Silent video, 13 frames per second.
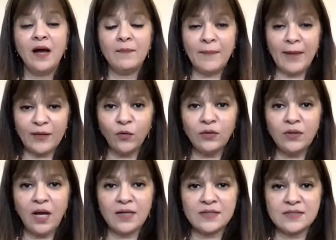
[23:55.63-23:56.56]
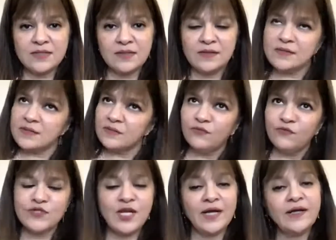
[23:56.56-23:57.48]
My own answers,
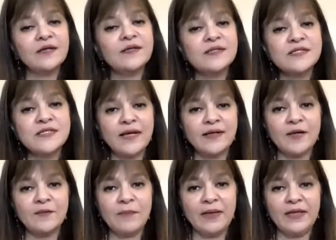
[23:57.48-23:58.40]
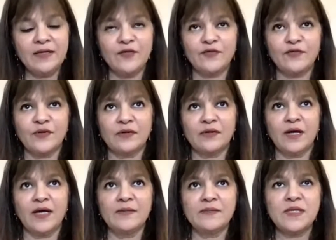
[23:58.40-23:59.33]
which I understand at many different
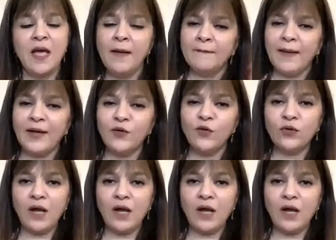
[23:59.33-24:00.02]
times, my own